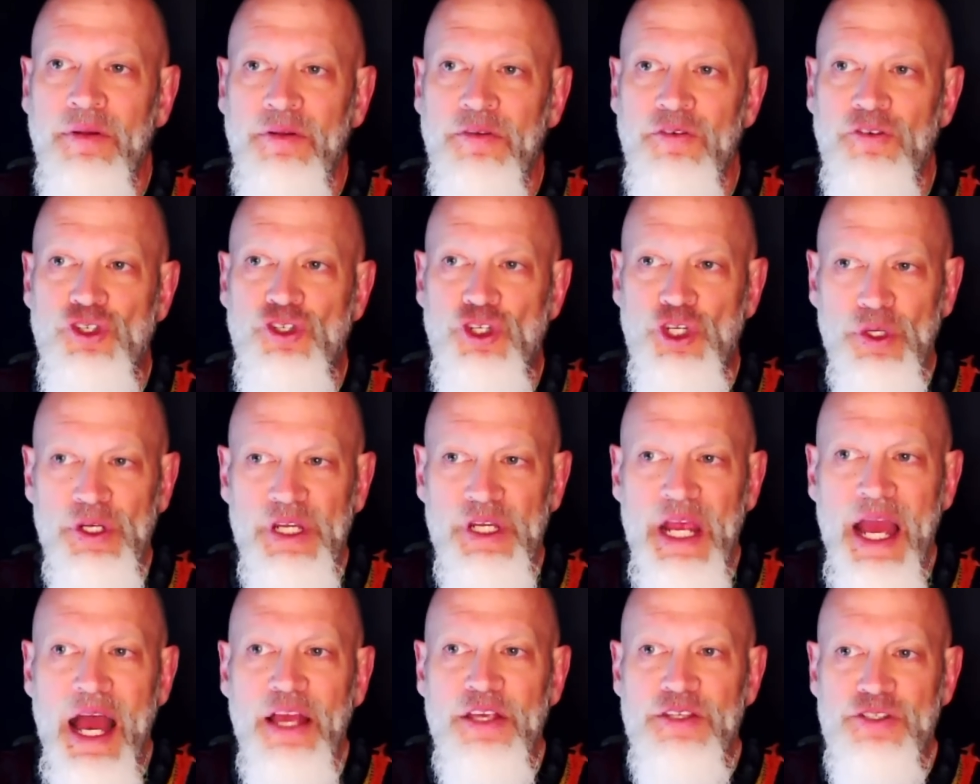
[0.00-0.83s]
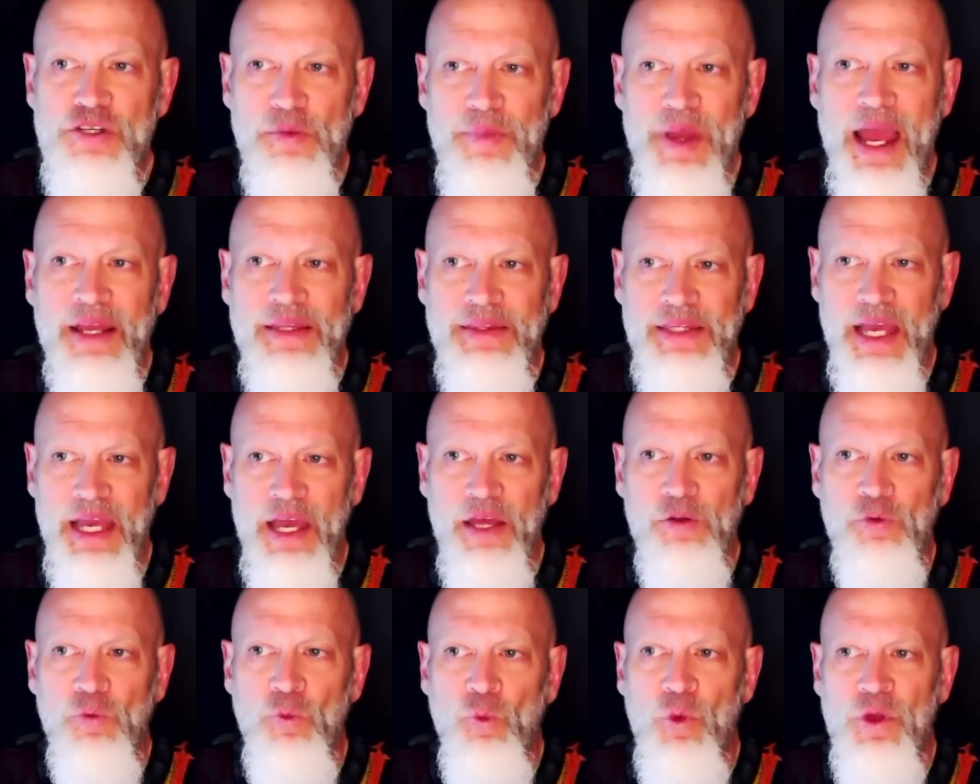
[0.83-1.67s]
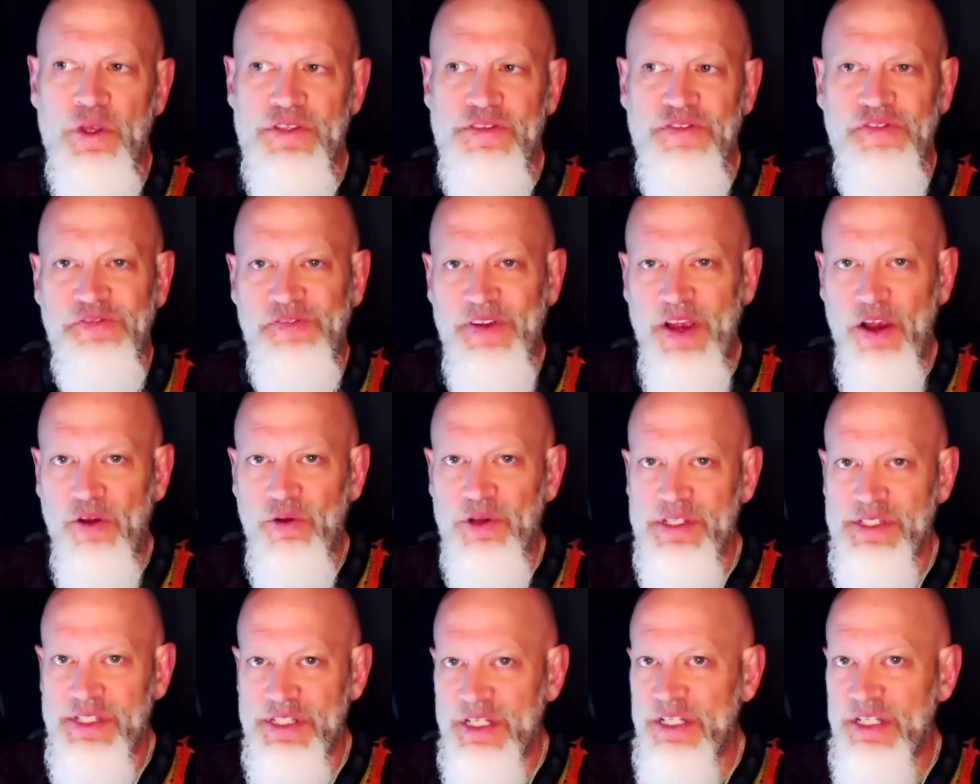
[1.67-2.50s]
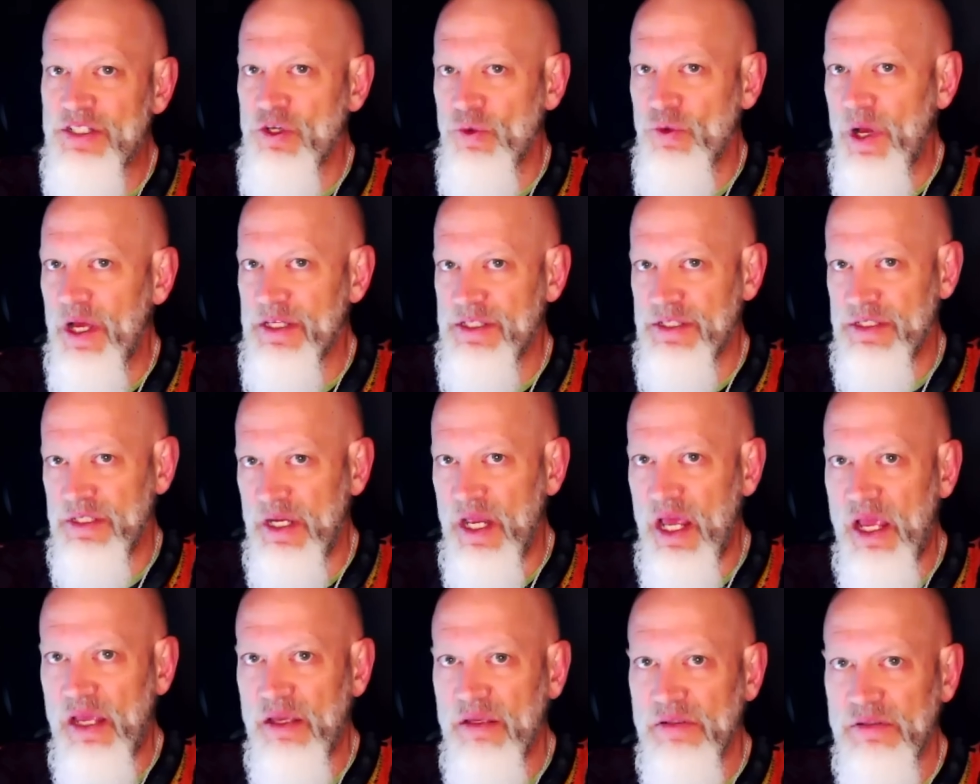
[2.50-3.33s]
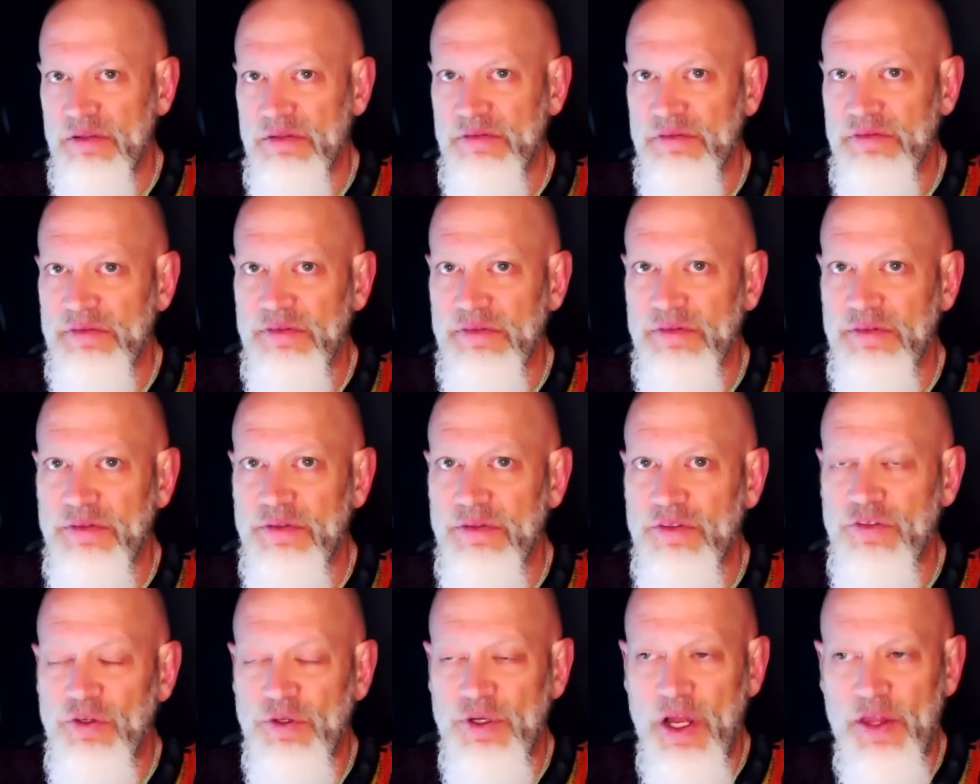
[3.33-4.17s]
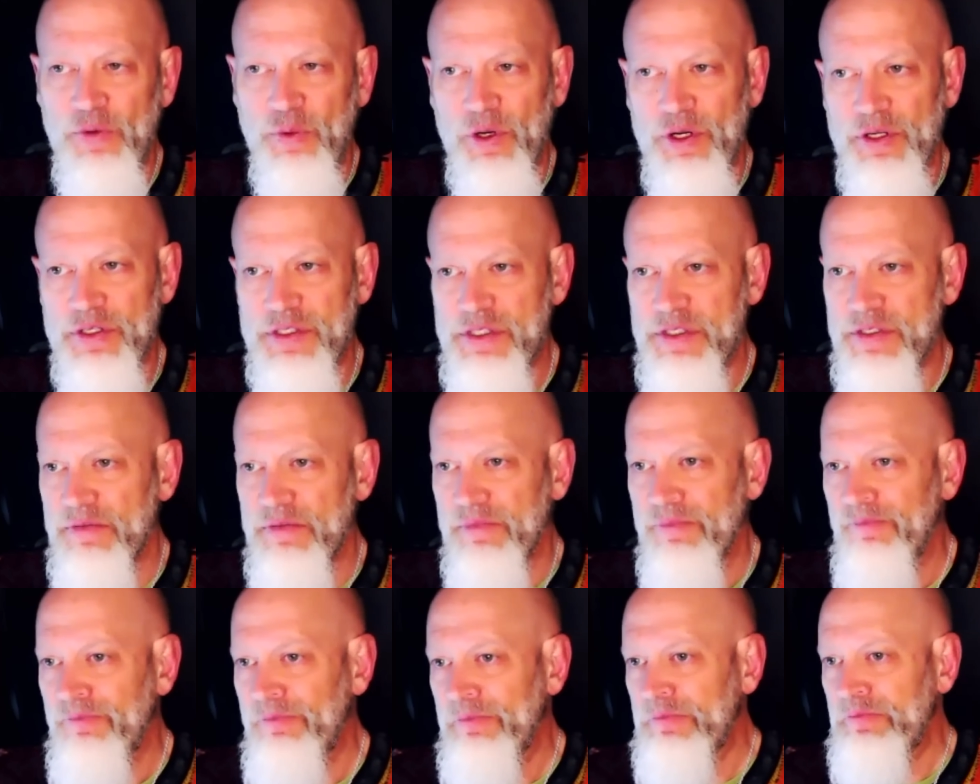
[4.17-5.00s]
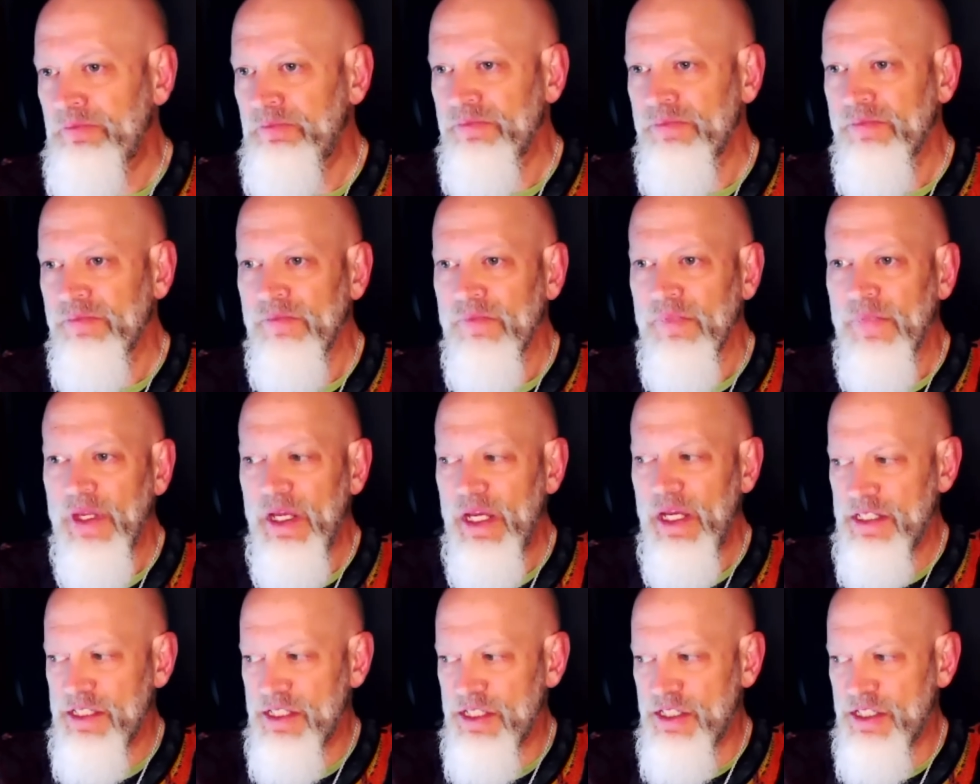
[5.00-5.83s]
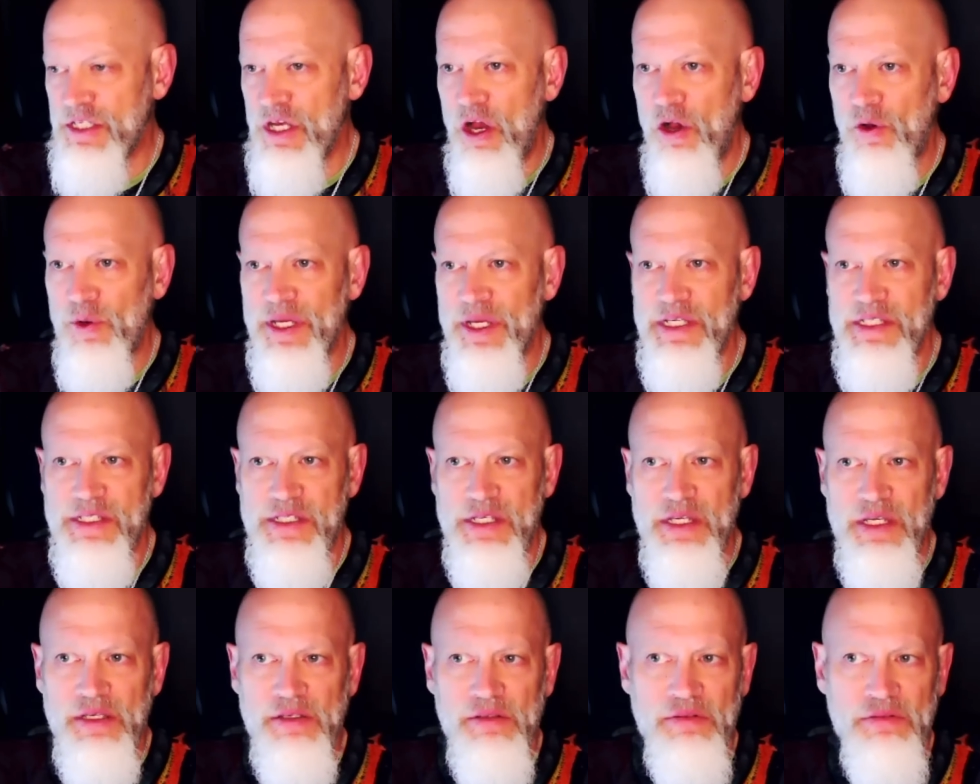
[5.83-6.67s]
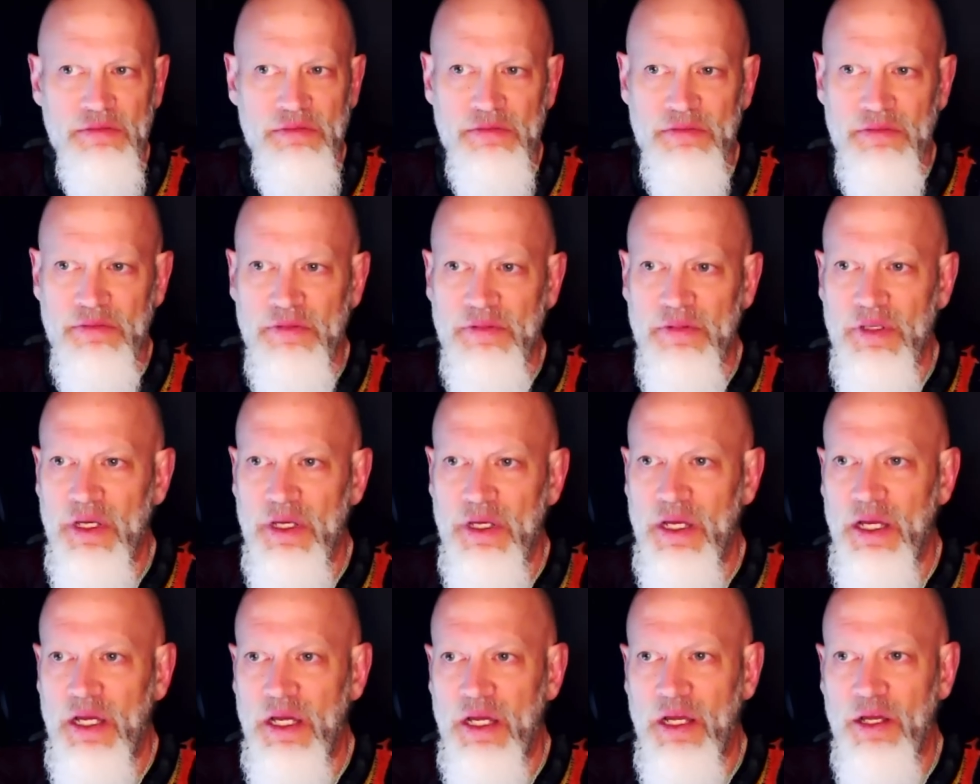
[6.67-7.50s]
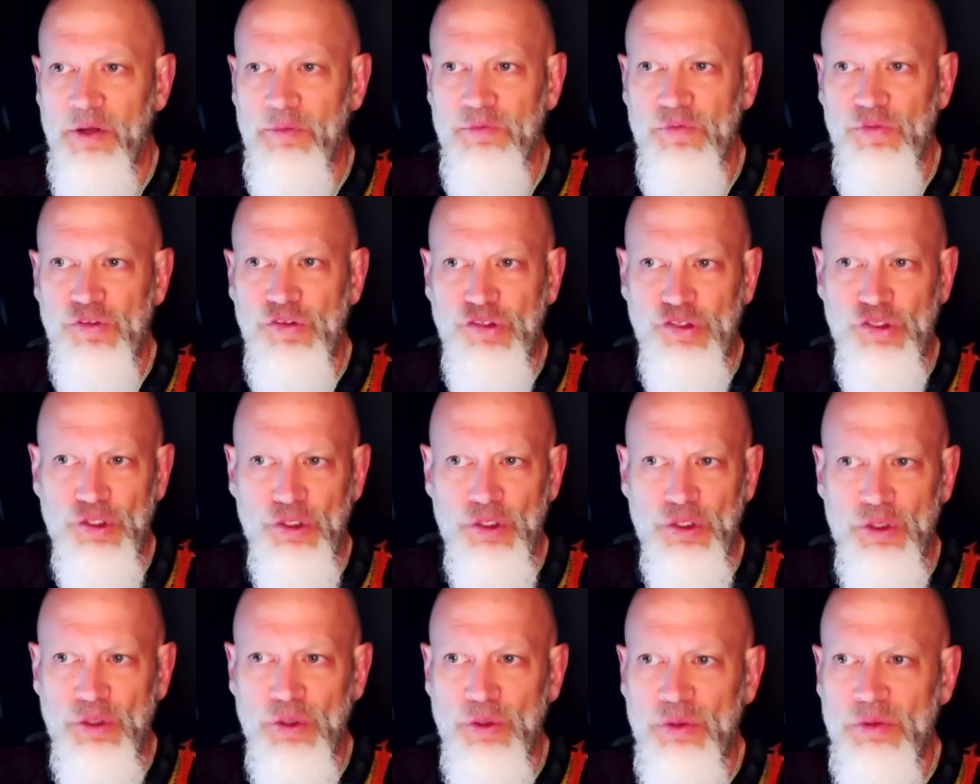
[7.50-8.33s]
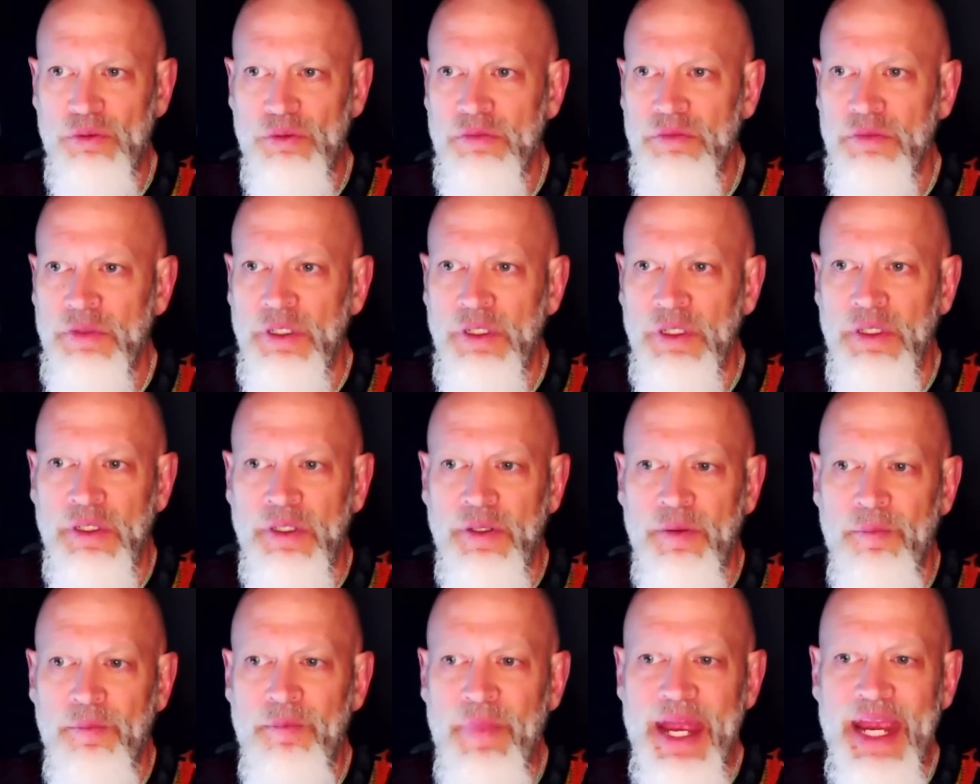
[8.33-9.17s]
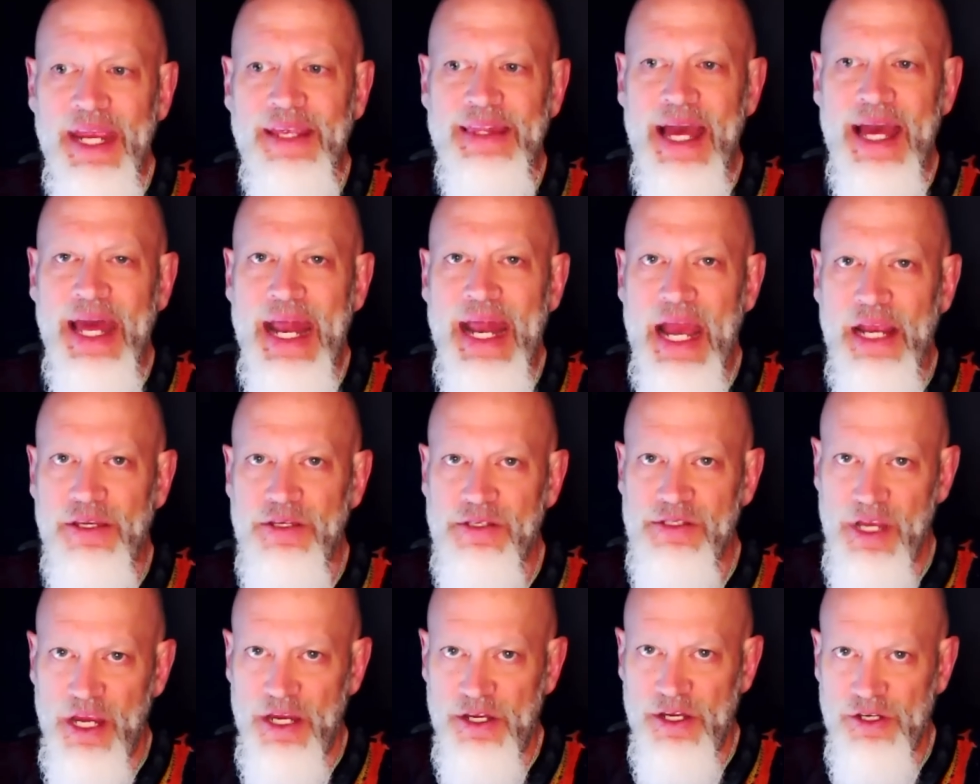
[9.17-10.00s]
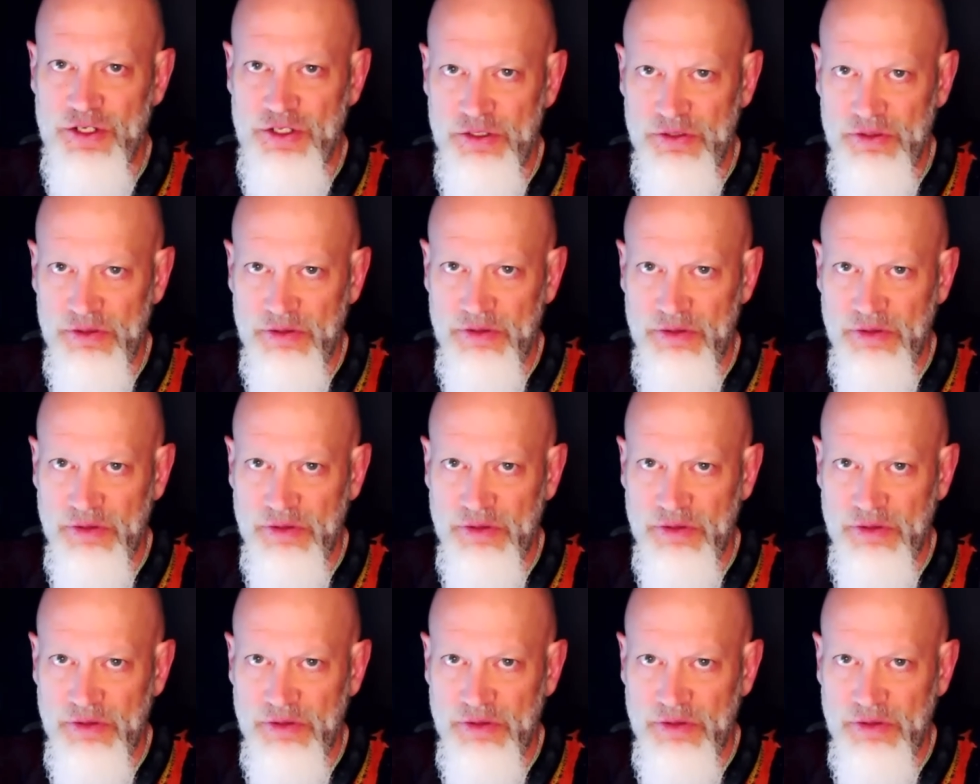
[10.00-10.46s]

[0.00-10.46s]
Judaizer back then was Pharisee to us today. So in other words, it's so easy to make that accusation.